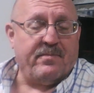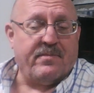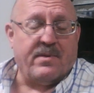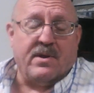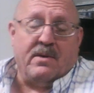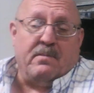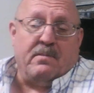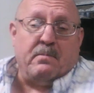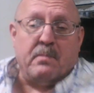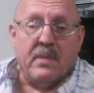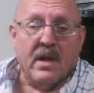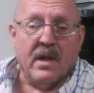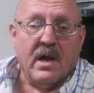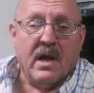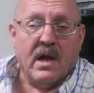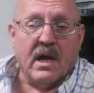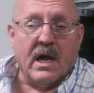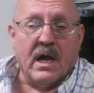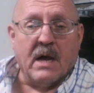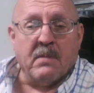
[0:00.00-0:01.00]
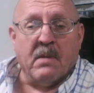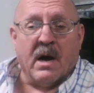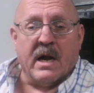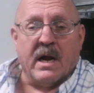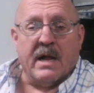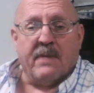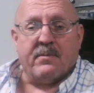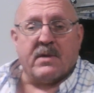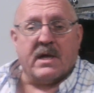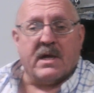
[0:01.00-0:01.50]
So I
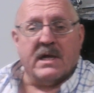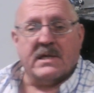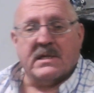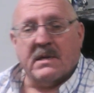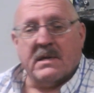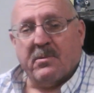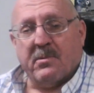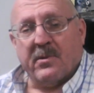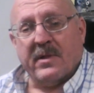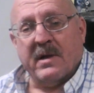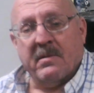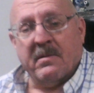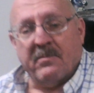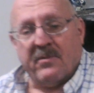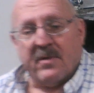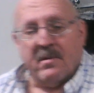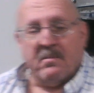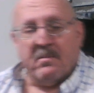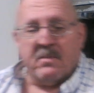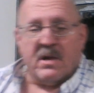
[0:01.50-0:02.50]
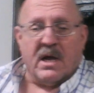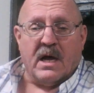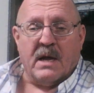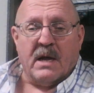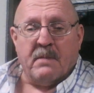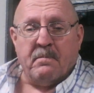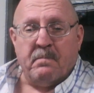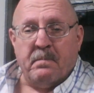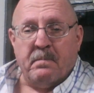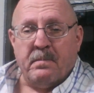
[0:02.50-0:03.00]
might have to catch up with him
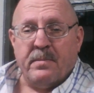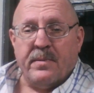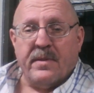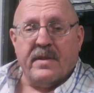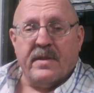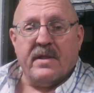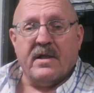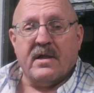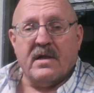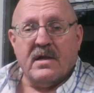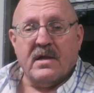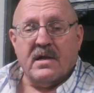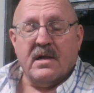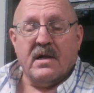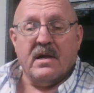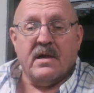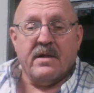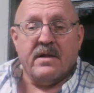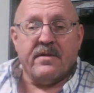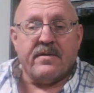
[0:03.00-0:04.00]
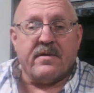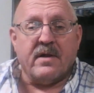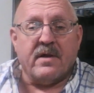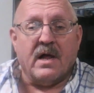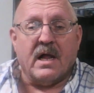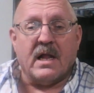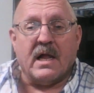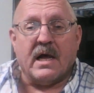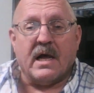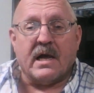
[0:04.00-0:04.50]
sometime.
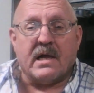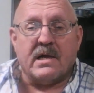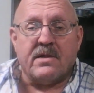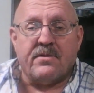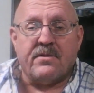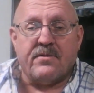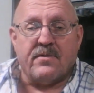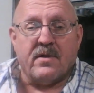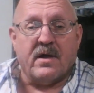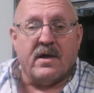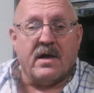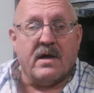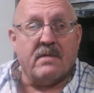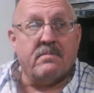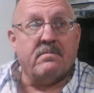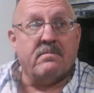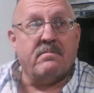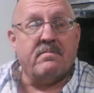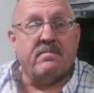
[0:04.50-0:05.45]
Not like it's, uh,